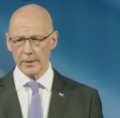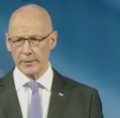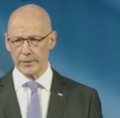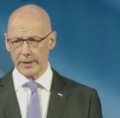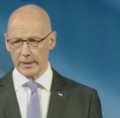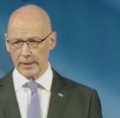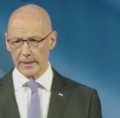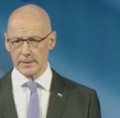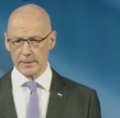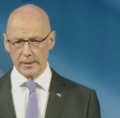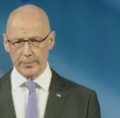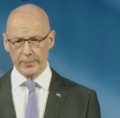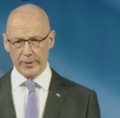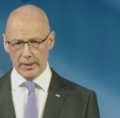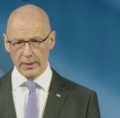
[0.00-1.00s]
They elected a
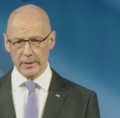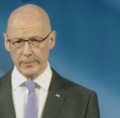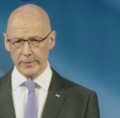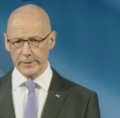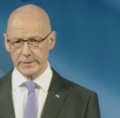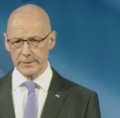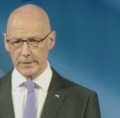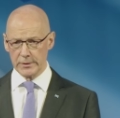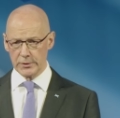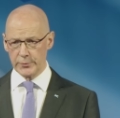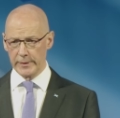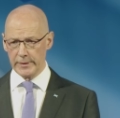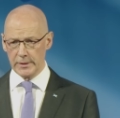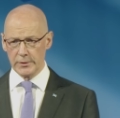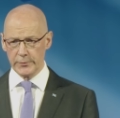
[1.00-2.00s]
parliament in
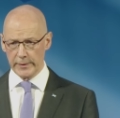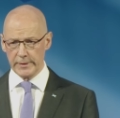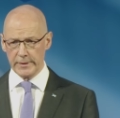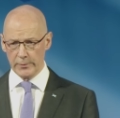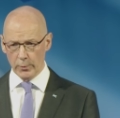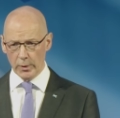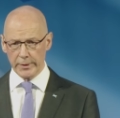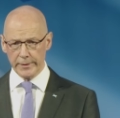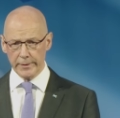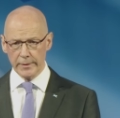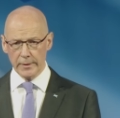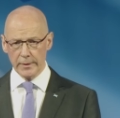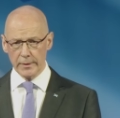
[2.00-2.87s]
2021